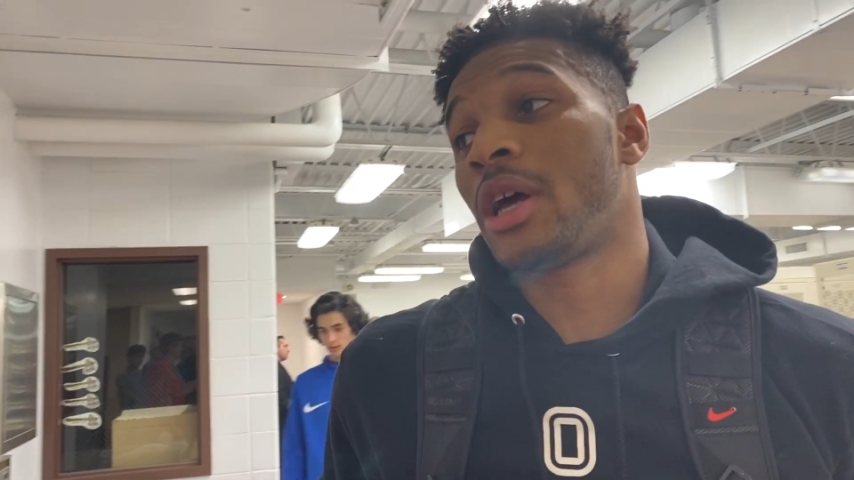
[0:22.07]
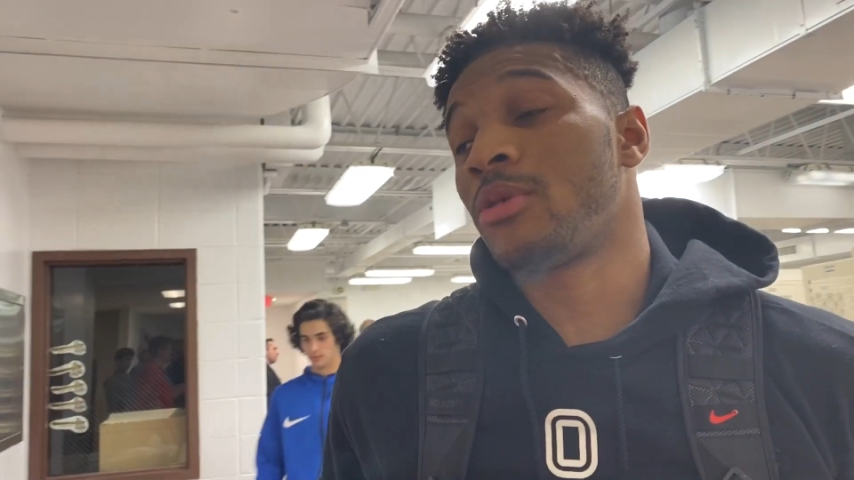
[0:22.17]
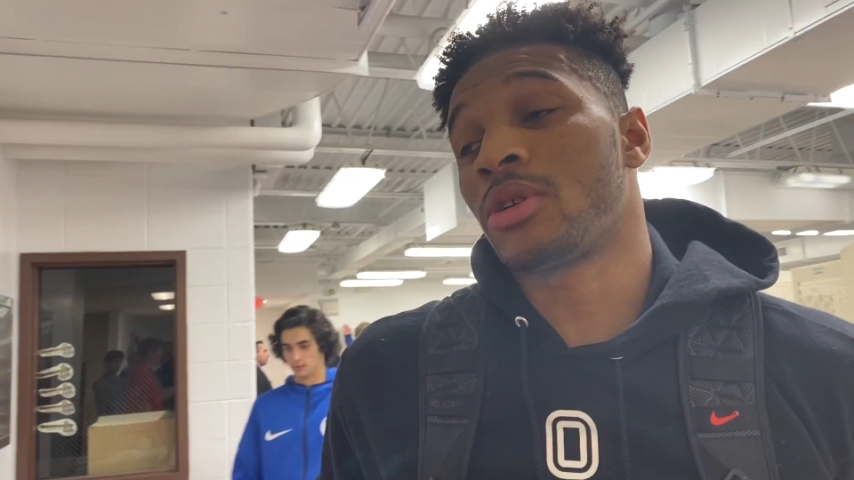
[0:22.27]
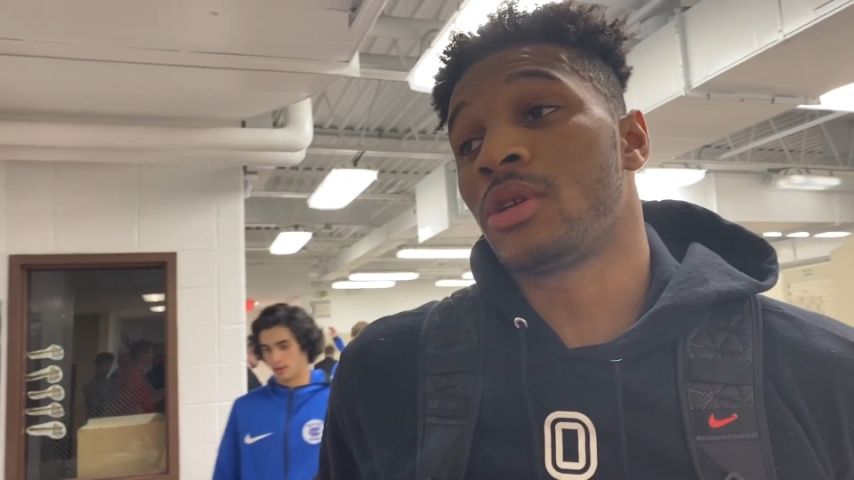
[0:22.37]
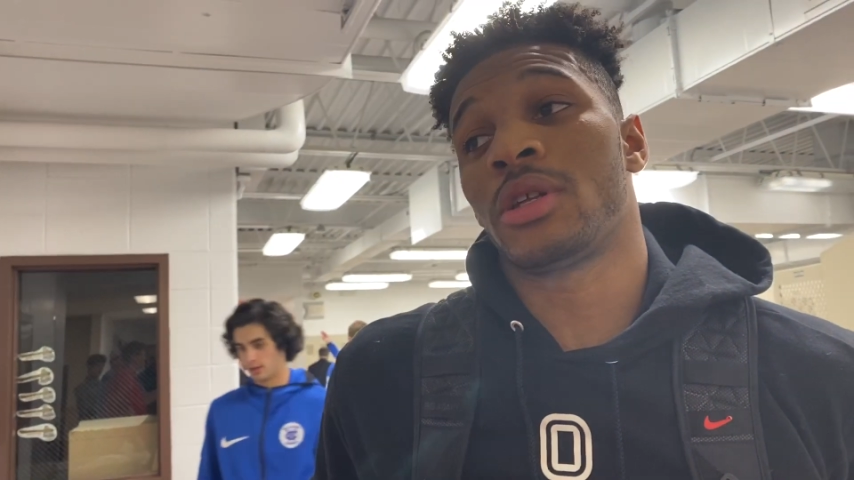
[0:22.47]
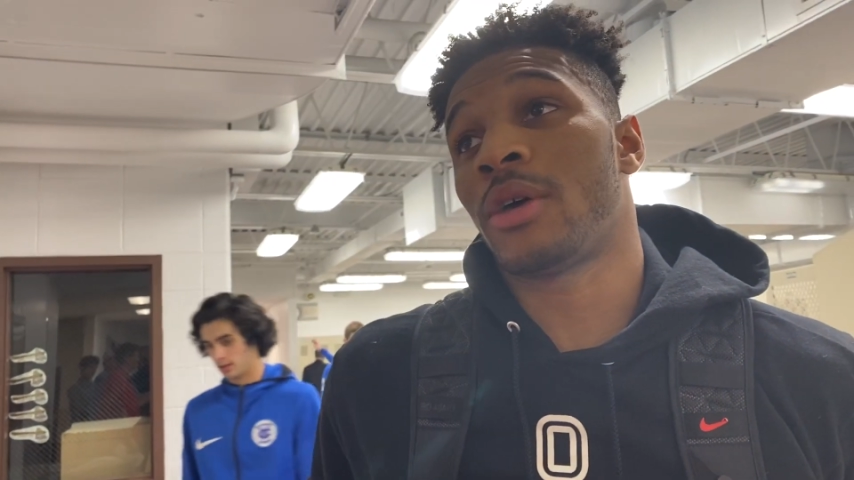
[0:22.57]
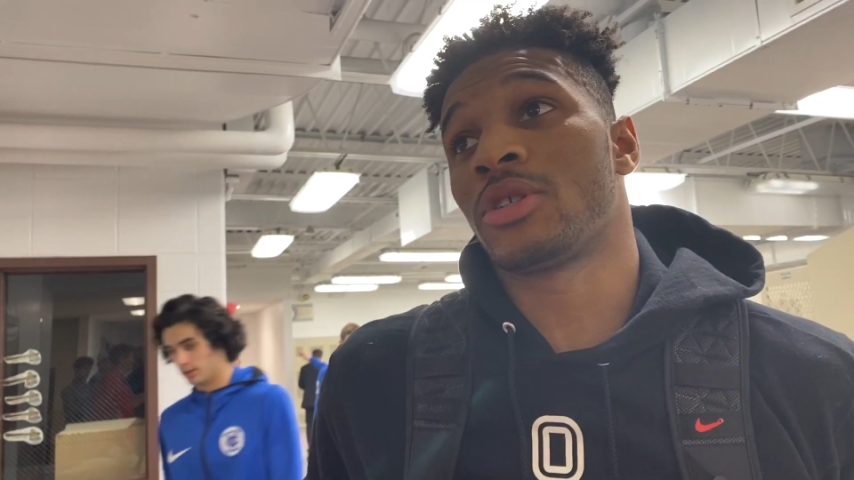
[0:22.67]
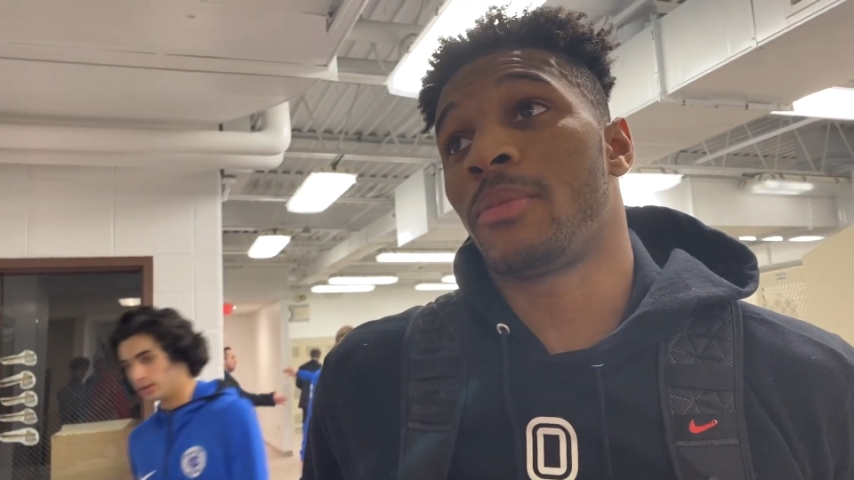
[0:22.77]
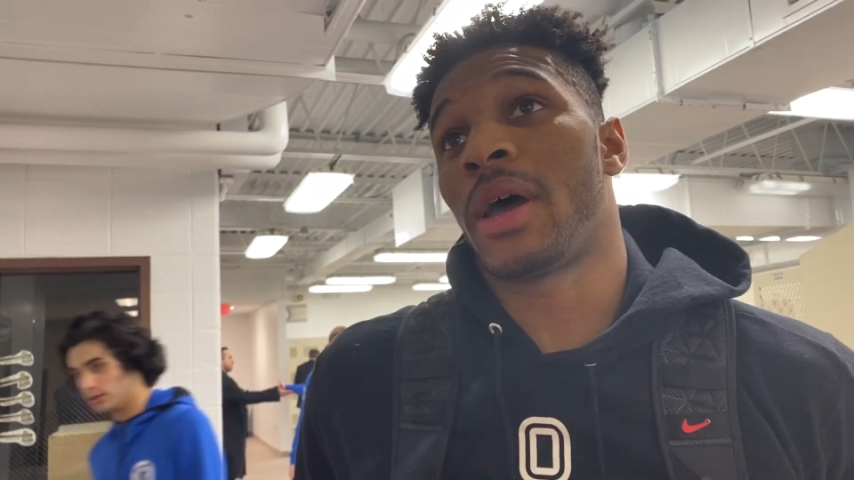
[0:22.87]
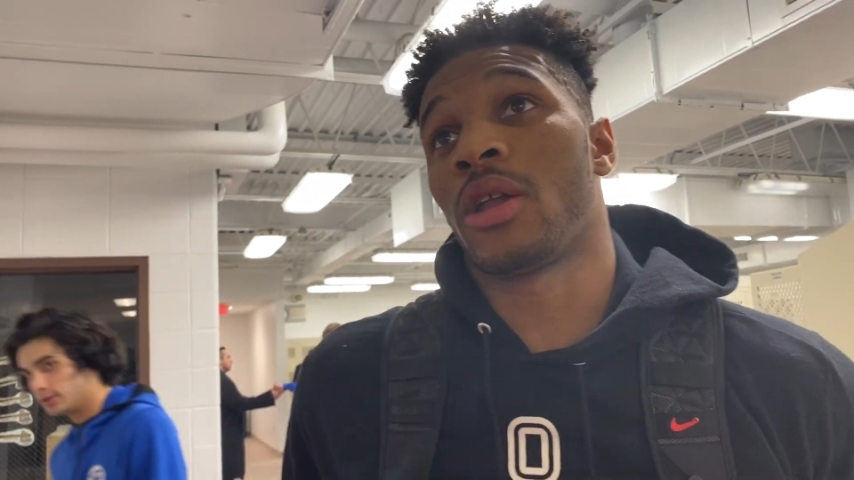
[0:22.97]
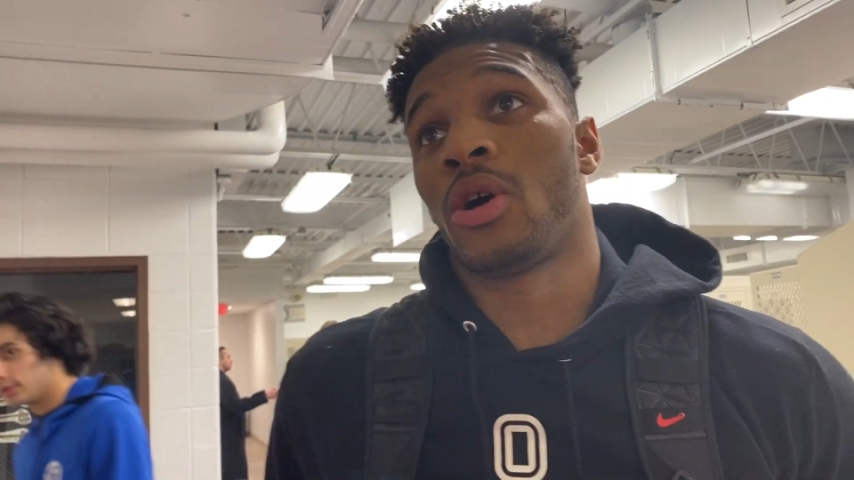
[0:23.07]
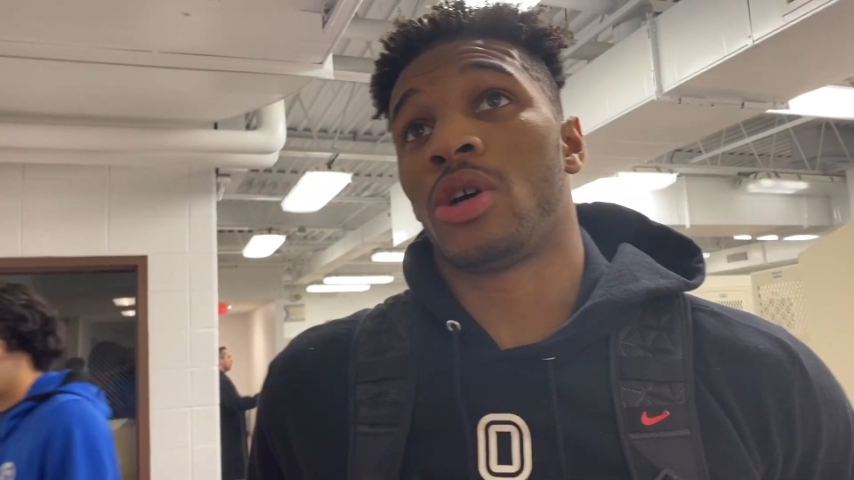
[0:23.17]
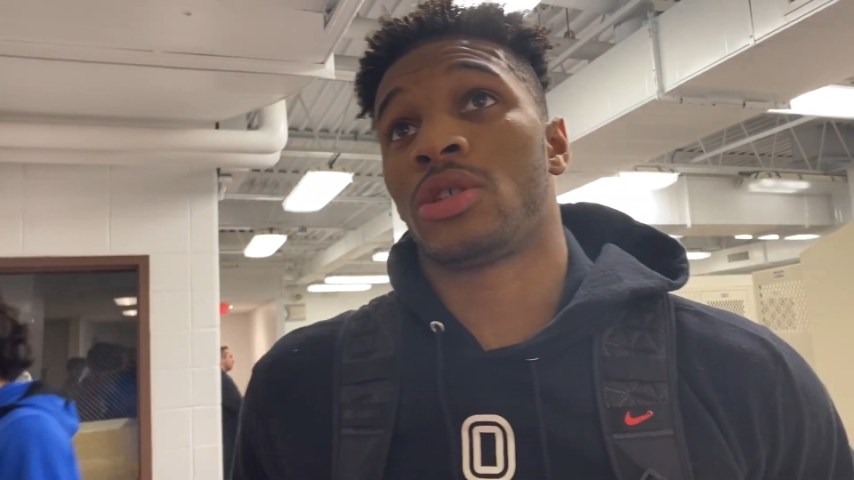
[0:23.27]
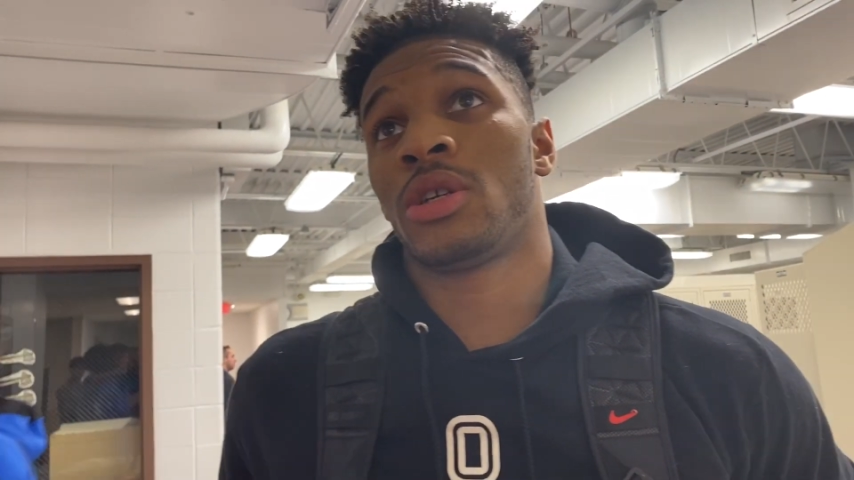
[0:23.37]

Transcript: That was a that was a bad loss,